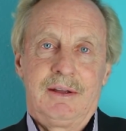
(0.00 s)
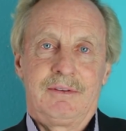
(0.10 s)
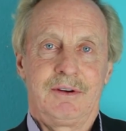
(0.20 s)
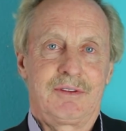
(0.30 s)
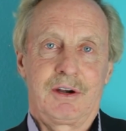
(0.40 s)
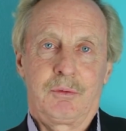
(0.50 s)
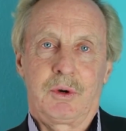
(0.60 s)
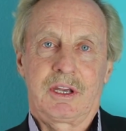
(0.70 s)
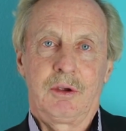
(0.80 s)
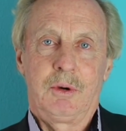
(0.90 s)
nerves that aren't
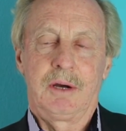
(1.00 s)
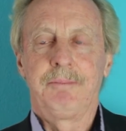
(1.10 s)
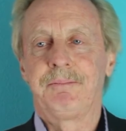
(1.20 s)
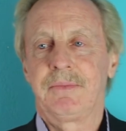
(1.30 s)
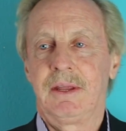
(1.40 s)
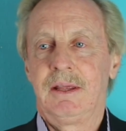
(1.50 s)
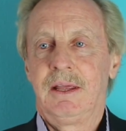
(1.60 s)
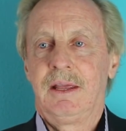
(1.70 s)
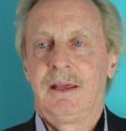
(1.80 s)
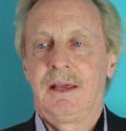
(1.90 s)
working well,
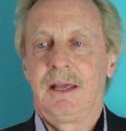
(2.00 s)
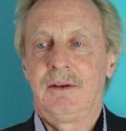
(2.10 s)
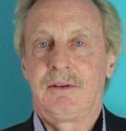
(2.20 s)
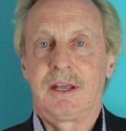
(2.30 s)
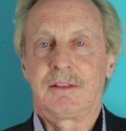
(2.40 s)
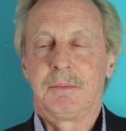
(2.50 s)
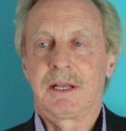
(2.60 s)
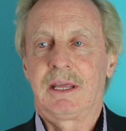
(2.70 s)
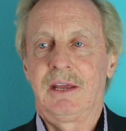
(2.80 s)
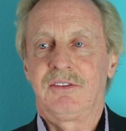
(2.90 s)
and you take the
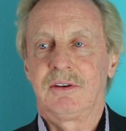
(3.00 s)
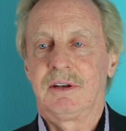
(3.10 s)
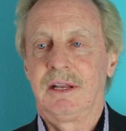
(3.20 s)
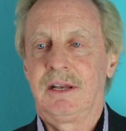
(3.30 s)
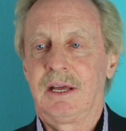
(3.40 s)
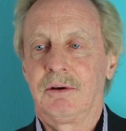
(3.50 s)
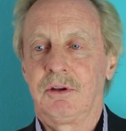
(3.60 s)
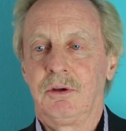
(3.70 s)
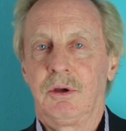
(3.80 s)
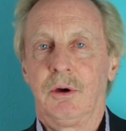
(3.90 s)
medication, and now
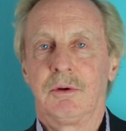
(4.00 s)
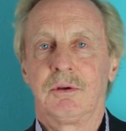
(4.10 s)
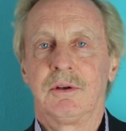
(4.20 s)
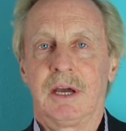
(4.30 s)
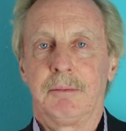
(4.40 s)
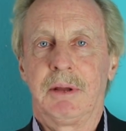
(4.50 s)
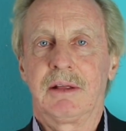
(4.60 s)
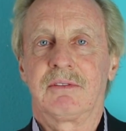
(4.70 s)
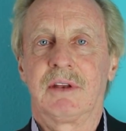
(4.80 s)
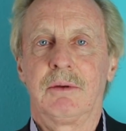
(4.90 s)
you go into a
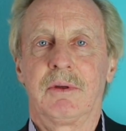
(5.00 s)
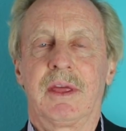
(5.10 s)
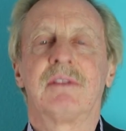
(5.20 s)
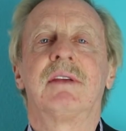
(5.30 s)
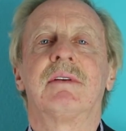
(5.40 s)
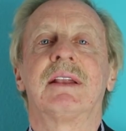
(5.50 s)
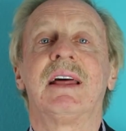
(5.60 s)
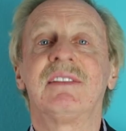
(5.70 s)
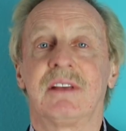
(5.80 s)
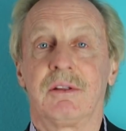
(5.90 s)
diabetic state. Well, that's even
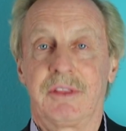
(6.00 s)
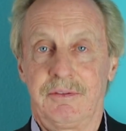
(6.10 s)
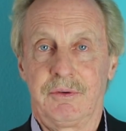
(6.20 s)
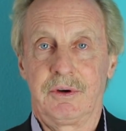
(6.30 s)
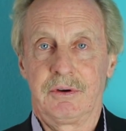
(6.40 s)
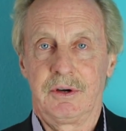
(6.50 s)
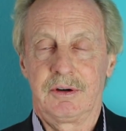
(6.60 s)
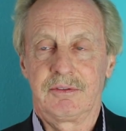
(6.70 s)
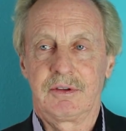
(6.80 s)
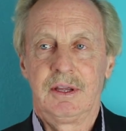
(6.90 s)
less healthy for your
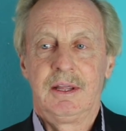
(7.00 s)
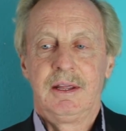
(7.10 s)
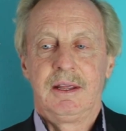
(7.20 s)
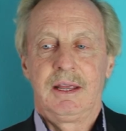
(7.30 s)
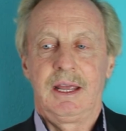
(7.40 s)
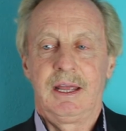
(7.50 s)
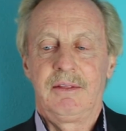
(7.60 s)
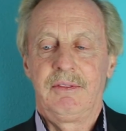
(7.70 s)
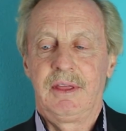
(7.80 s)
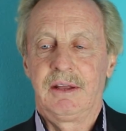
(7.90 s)
nerves.
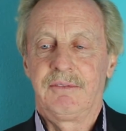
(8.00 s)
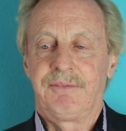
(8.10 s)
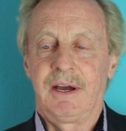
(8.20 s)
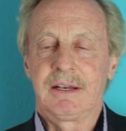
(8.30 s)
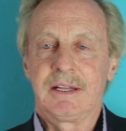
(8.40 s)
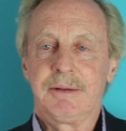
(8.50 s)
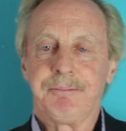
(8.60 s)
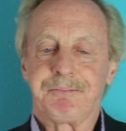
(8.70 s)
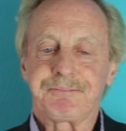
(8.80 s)
And then finally,